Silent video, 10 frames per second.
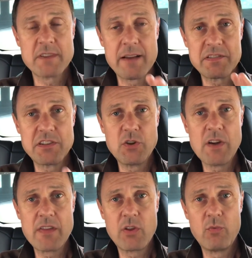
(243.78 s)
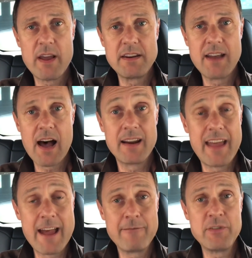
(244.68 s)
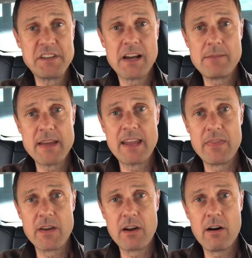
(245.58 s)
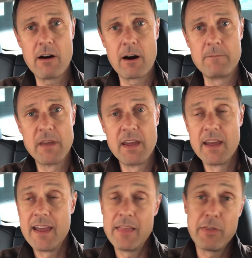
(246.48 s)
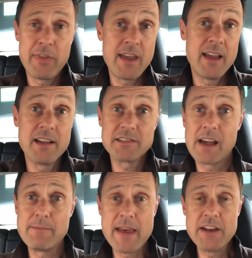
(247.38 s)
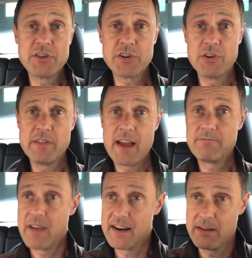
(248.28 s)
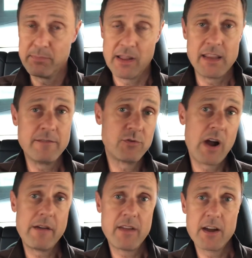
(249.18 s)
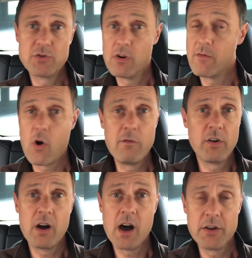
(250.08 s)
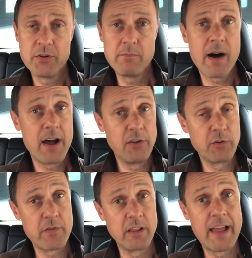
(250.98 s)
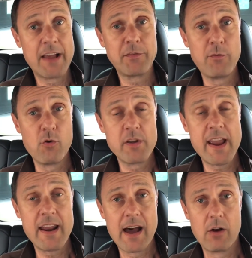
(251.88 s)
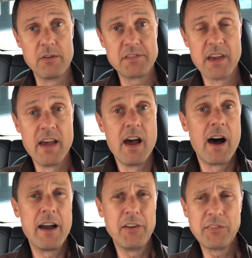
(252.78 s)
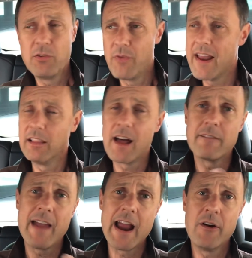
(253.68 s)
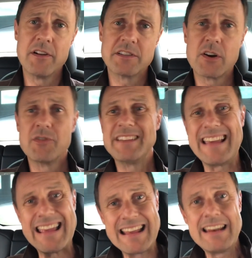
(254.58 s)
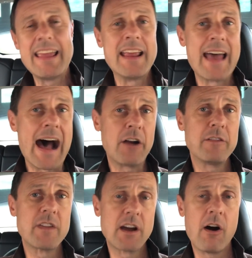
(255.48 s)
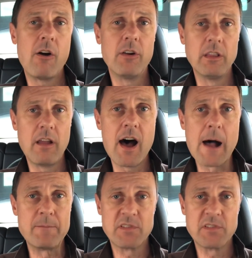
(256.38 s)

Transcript: I've still got the red dot every time I get in the car. And the thing is, I made sure that I did plenty of driving. I drove over 100 miles over the last 48 hours. I also ran a lot of errands, so I was in and out of the car a lot.